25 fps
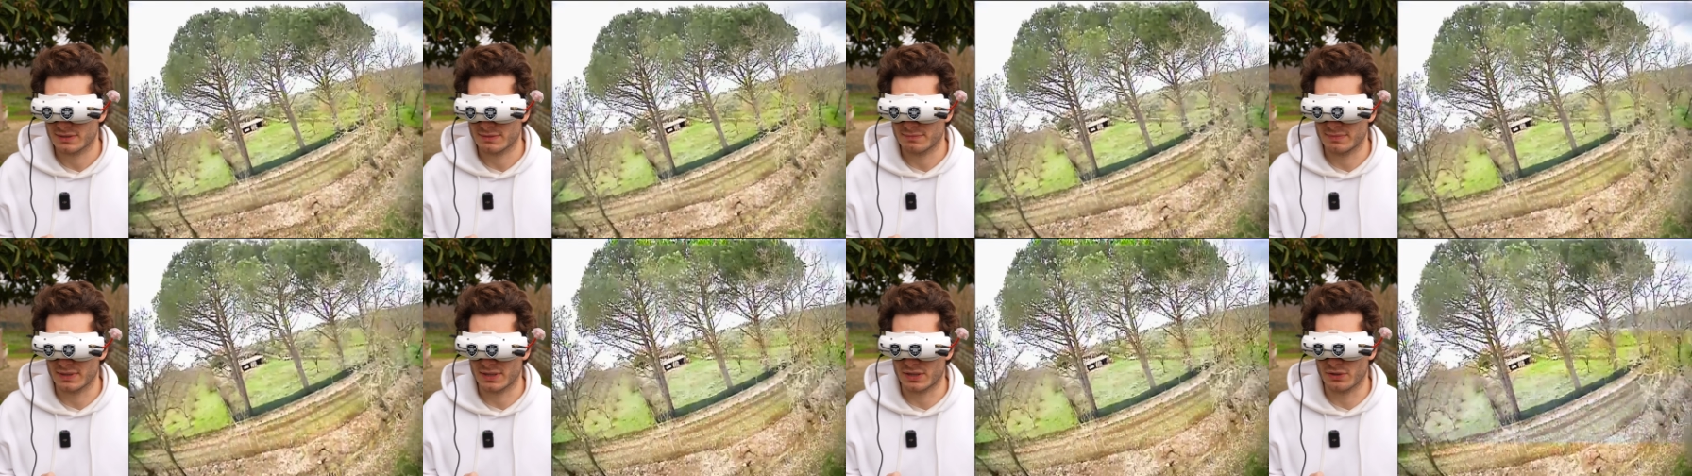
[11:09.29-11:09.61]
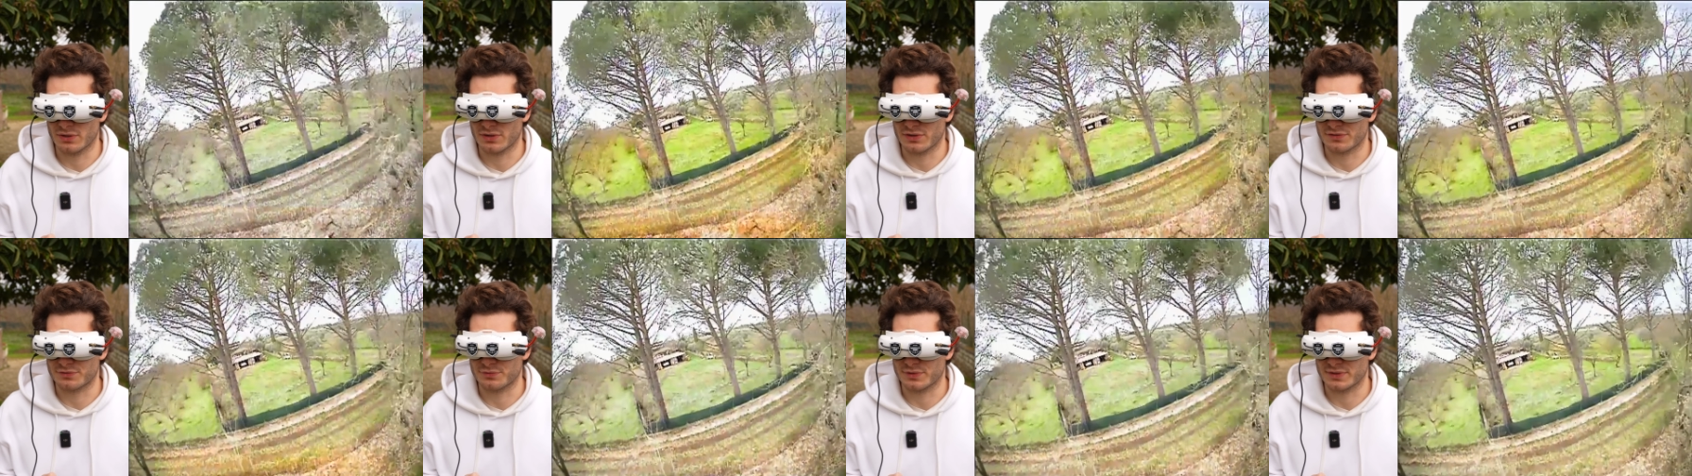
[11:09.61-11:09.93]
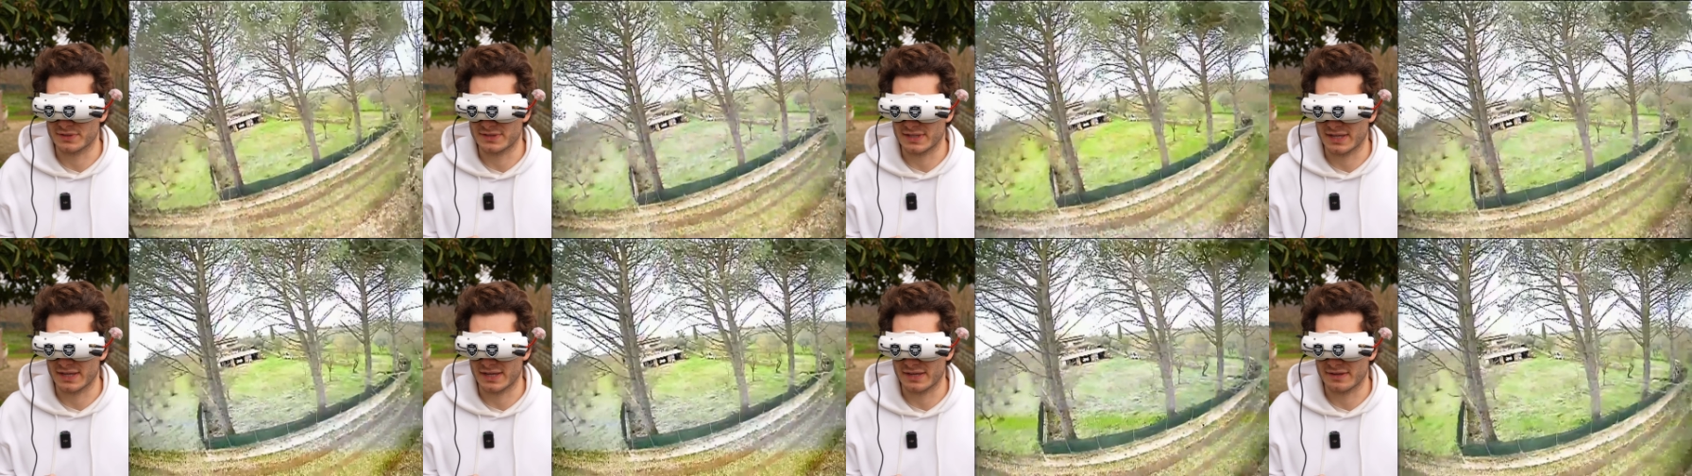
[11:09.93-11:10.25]
because
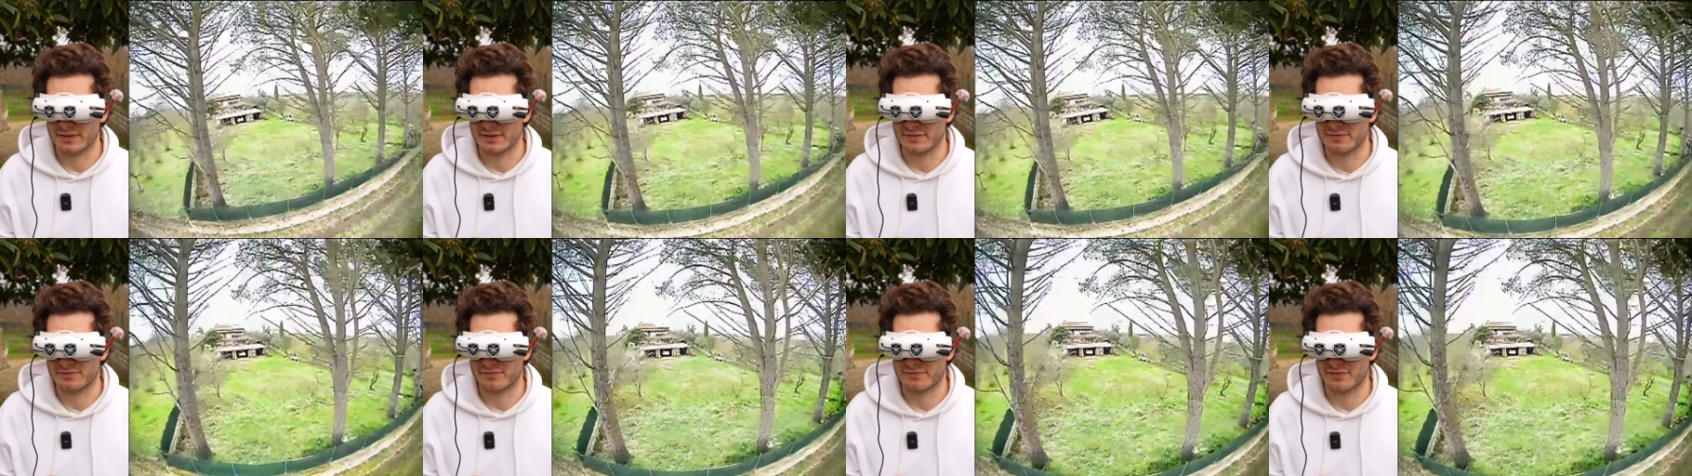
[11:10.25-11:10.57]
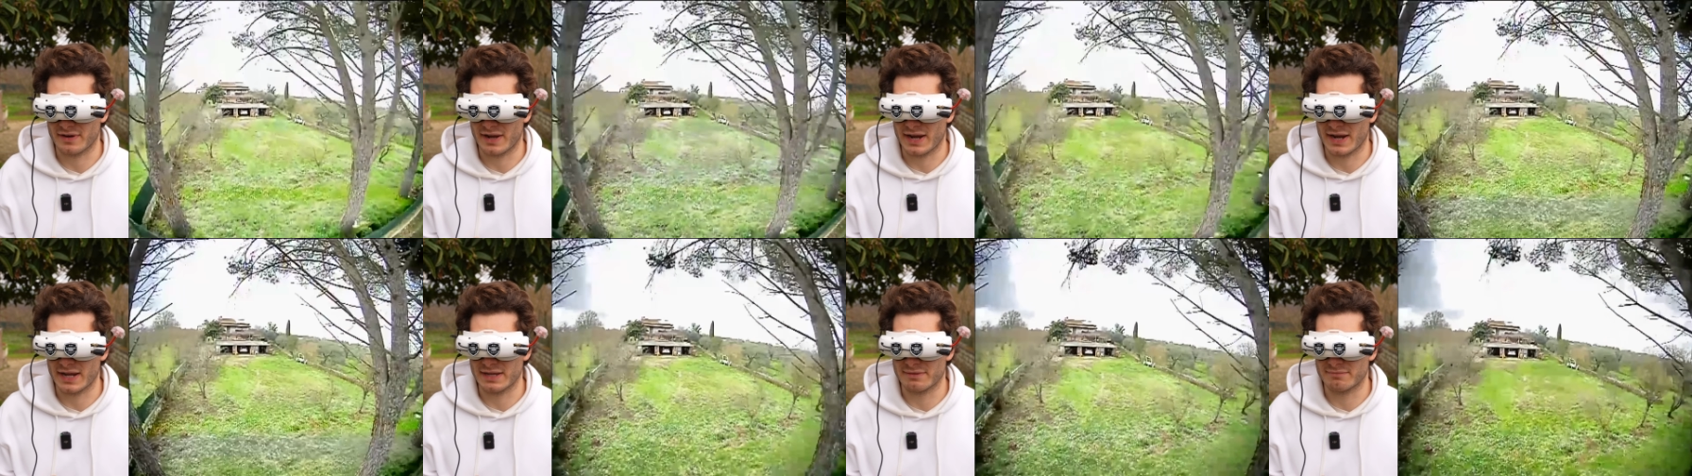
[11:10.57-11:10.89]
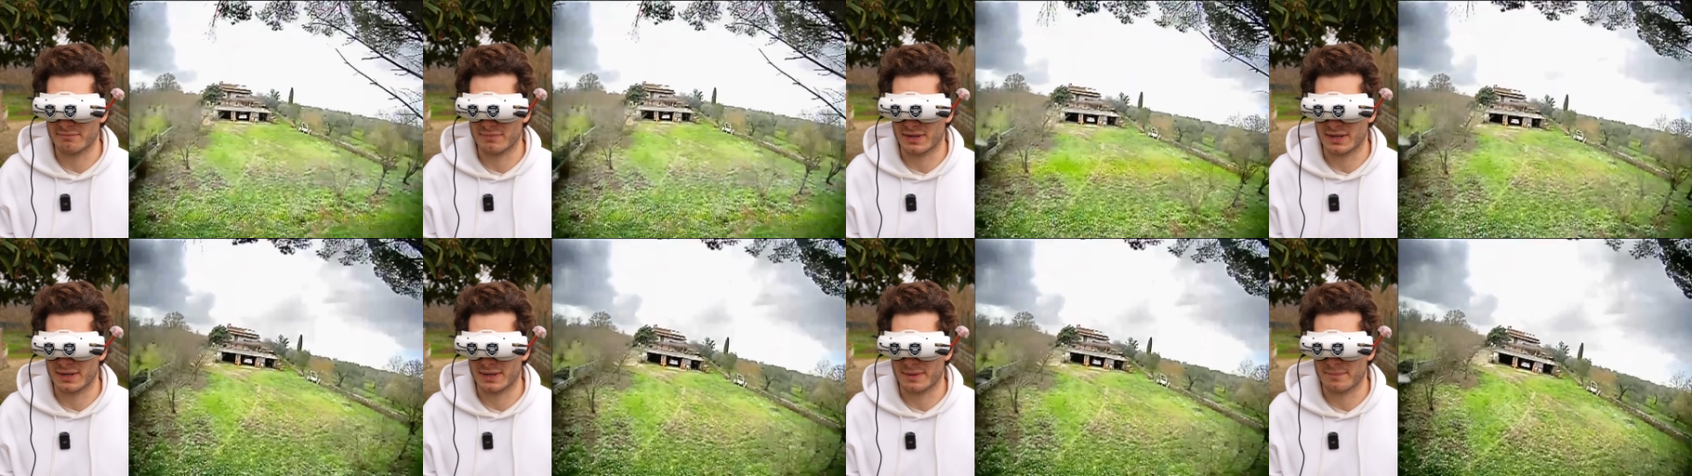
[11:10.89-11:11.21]
with the
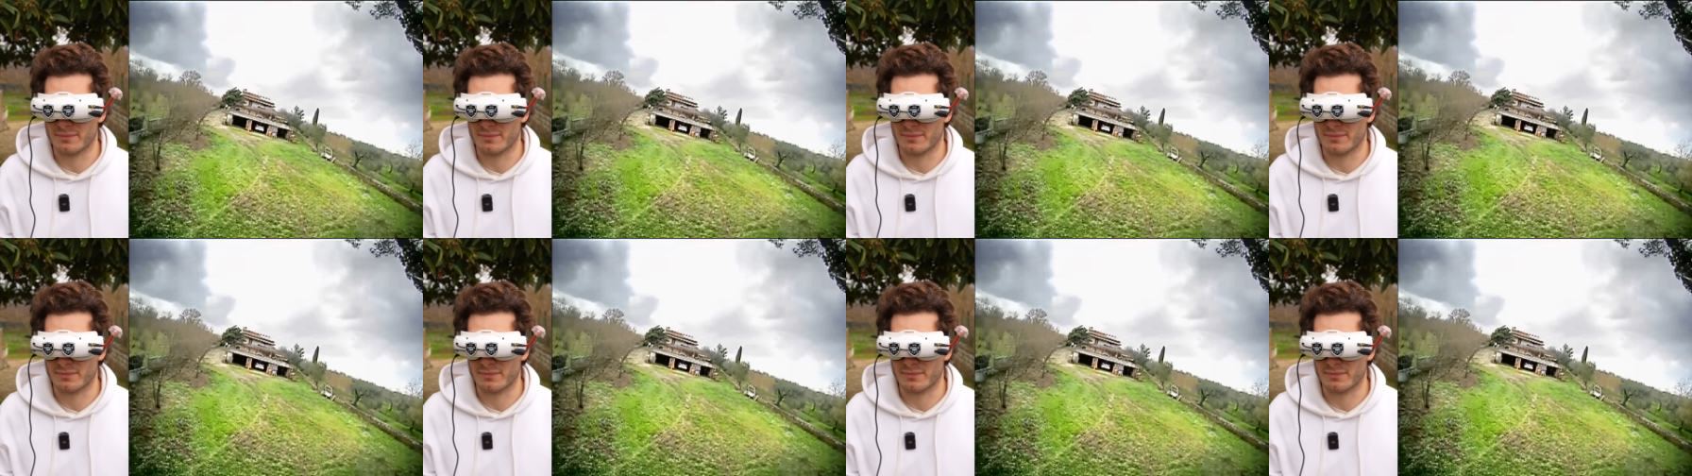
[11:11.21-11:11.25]
frame